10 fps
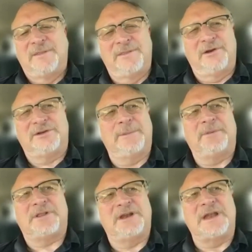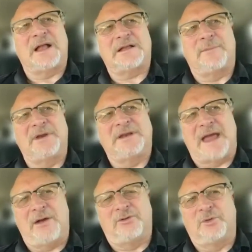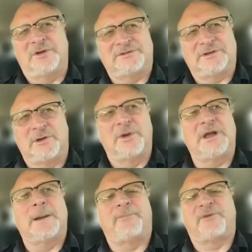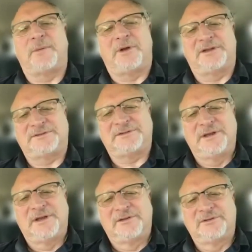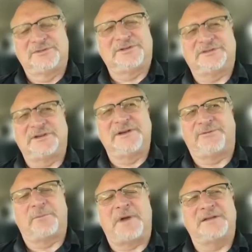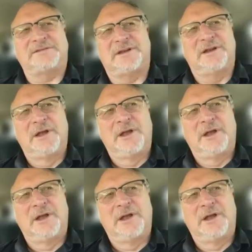they're typically not coming down to us; they're going up from us. So it's just a different mindset.